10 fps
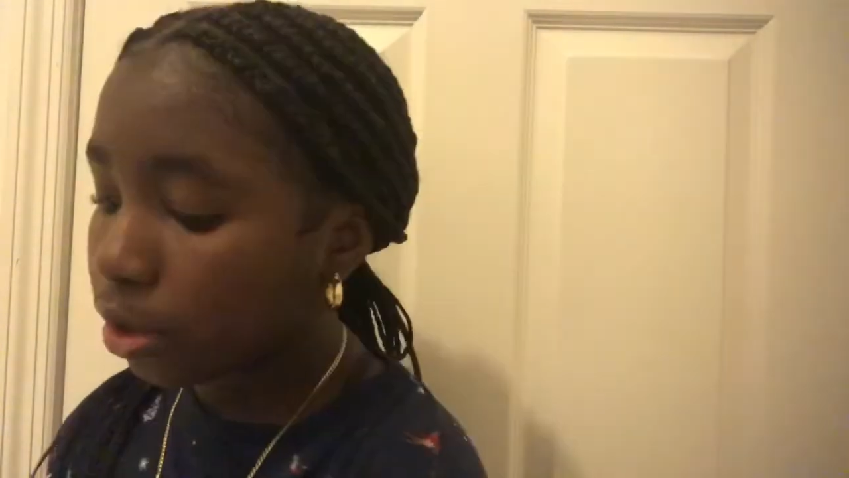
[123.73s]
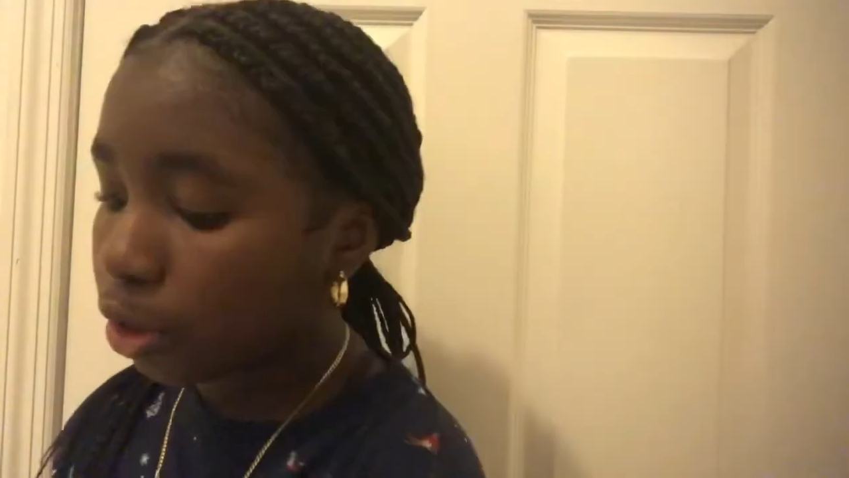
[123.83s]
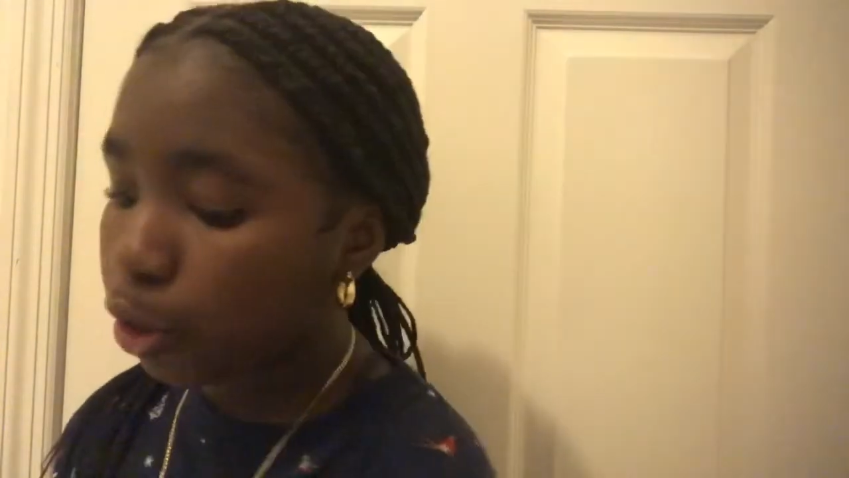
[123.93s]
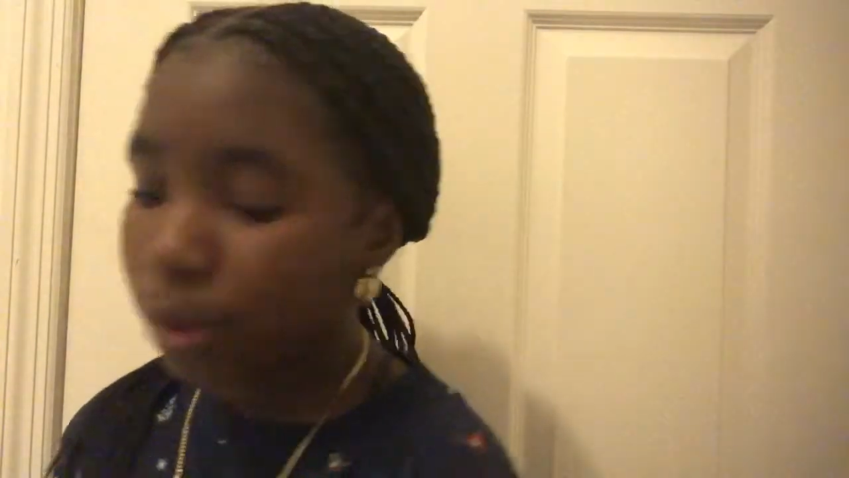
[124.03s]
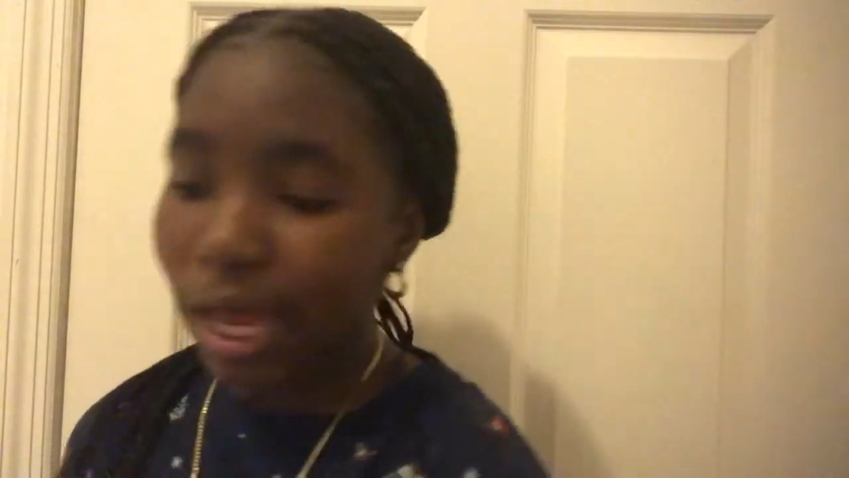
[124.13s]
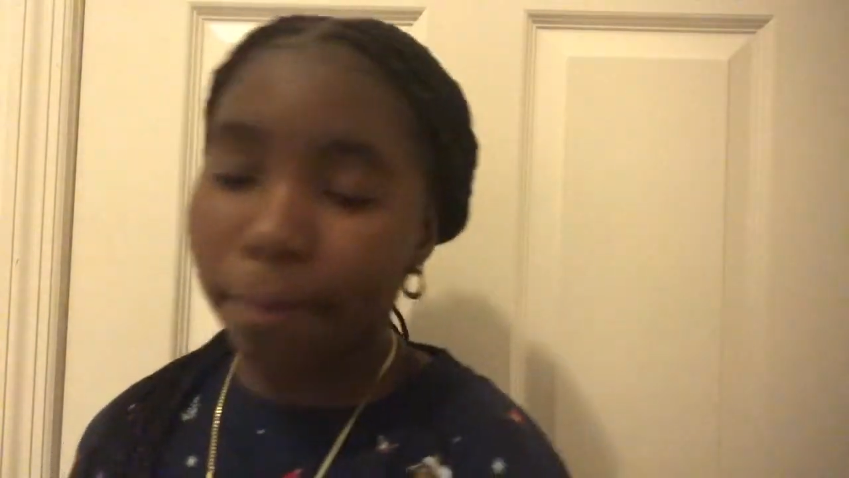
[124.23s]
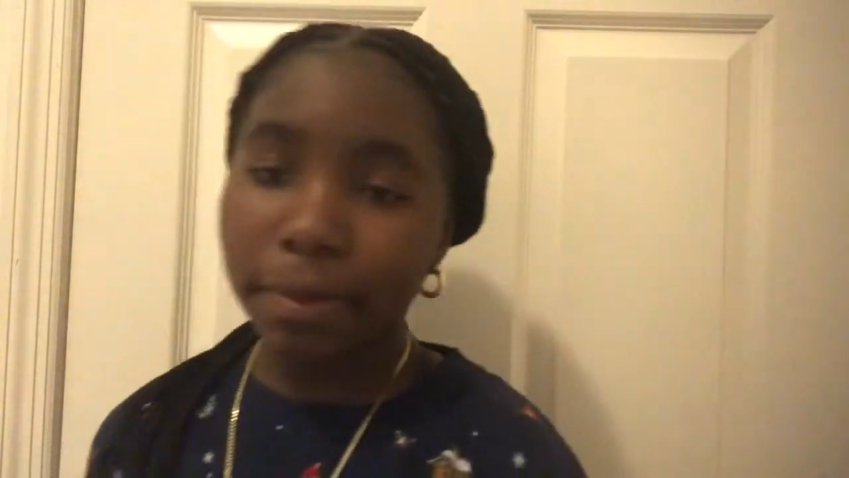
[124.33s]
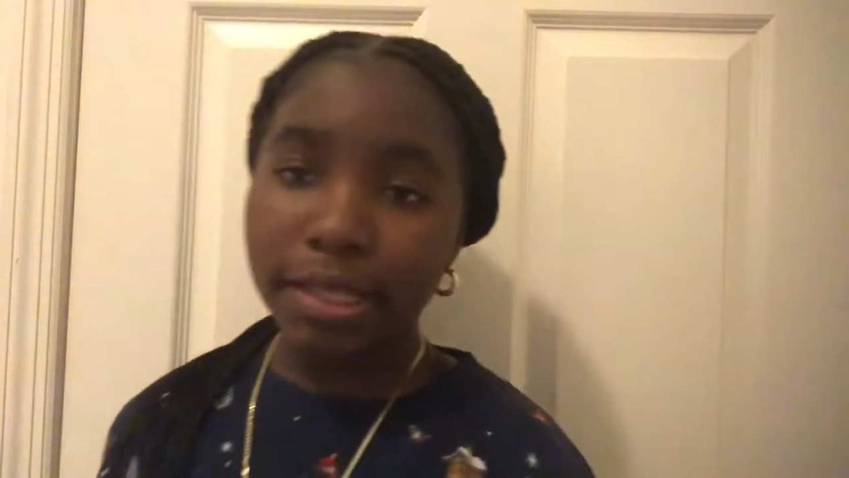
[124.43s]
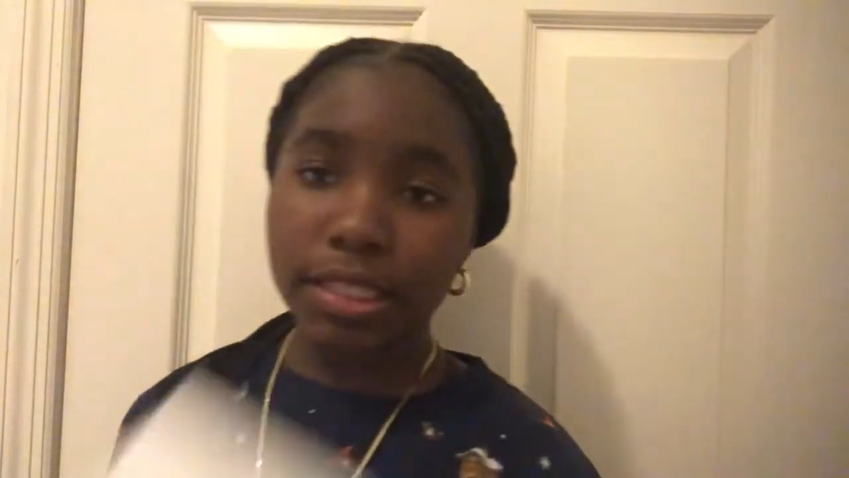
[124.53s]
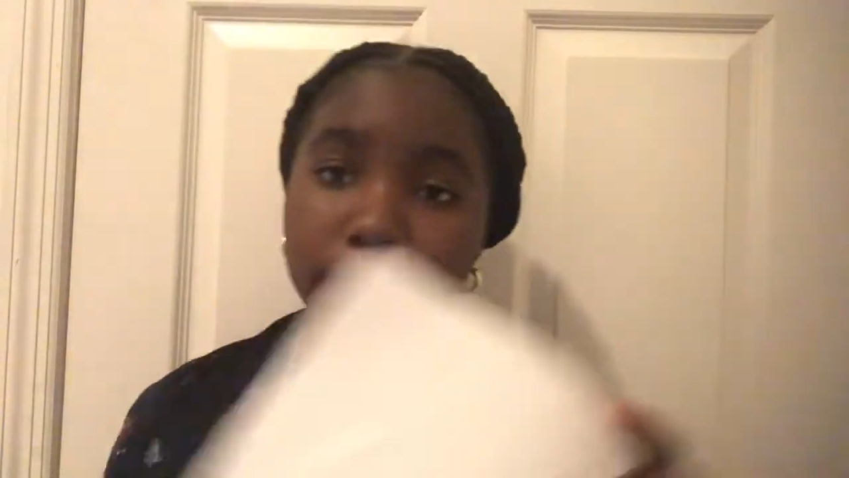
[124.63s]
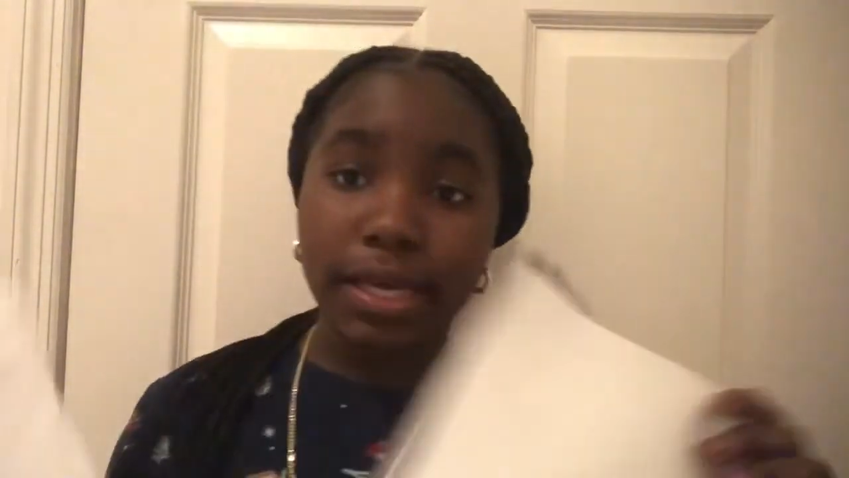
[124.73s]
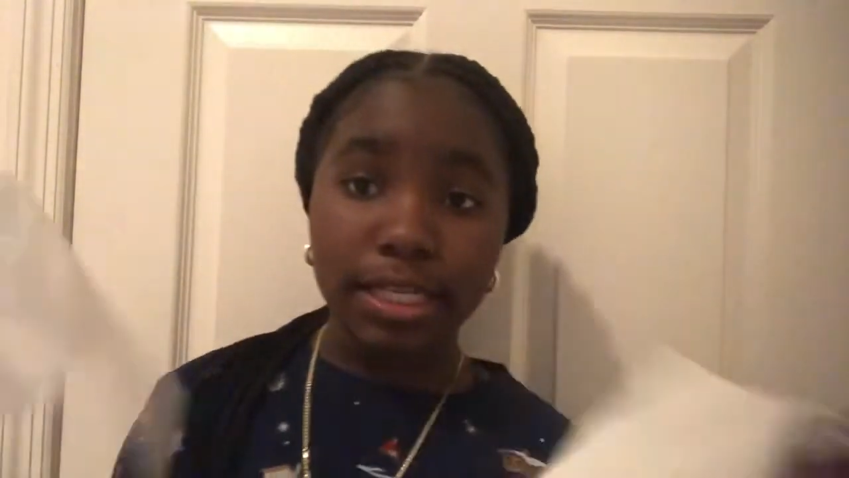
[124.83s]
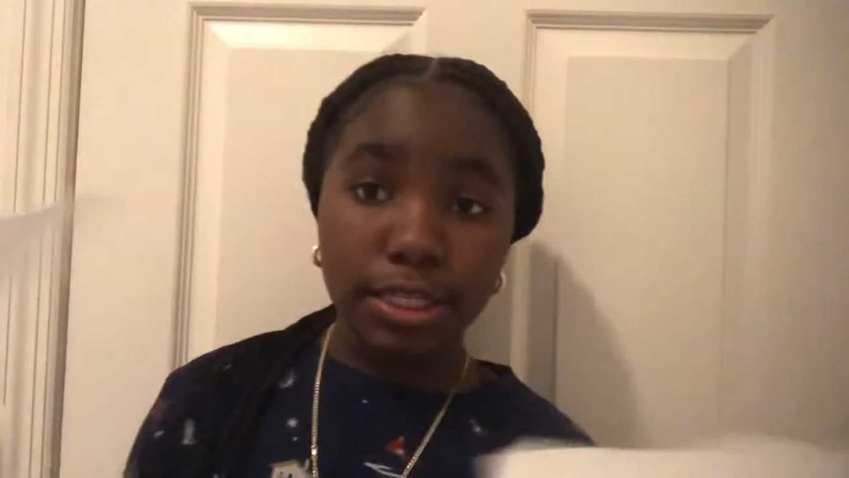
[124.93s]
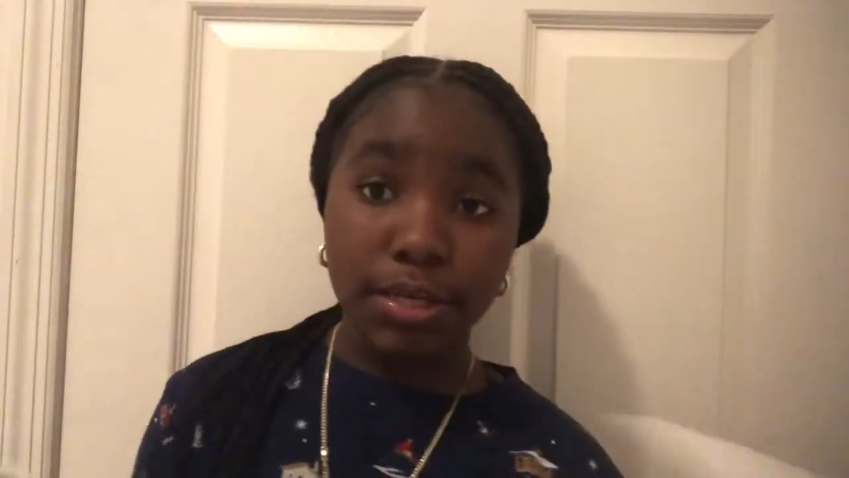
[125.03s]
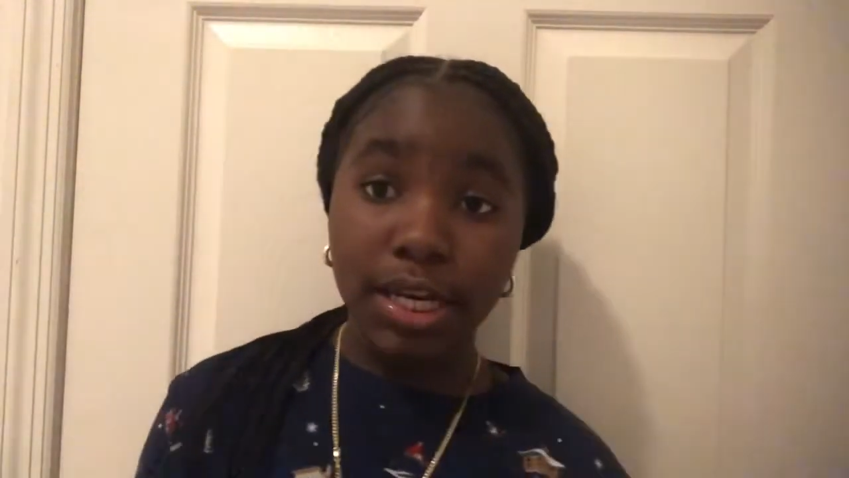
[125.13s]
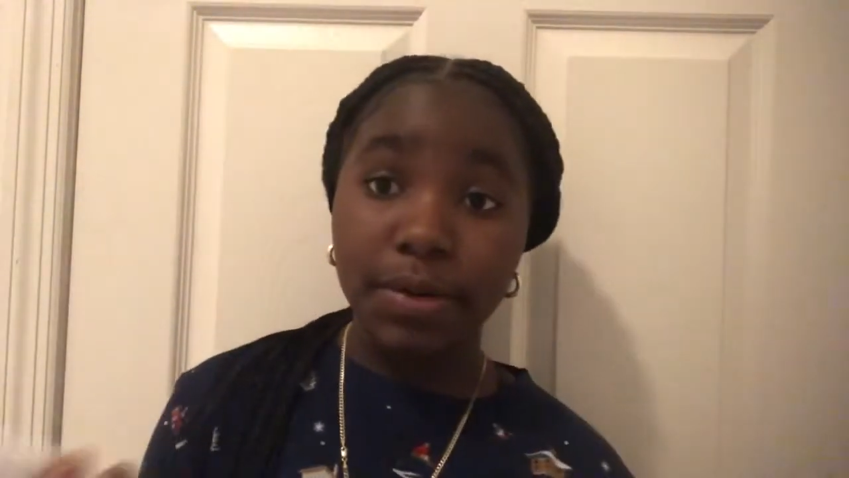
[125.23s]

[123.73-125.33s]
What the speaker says: two napkins because you know